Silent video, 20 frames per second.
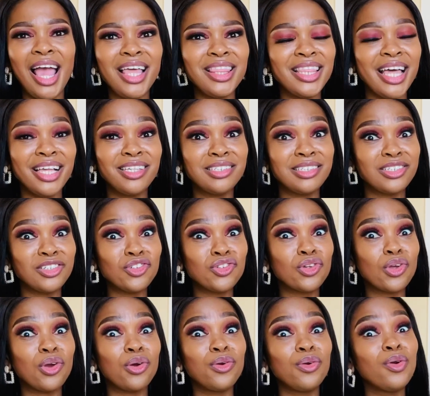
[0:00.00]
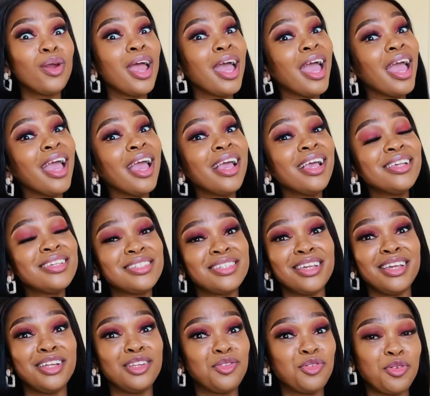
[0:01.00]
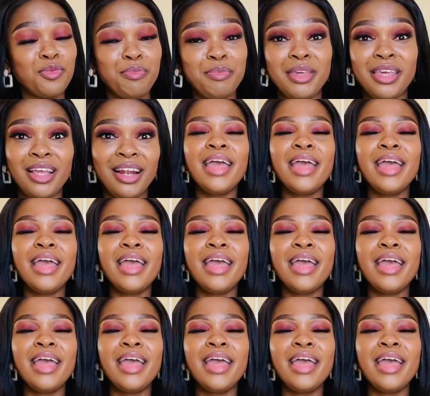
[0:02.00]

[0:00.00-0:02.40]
and that's just crazy to me.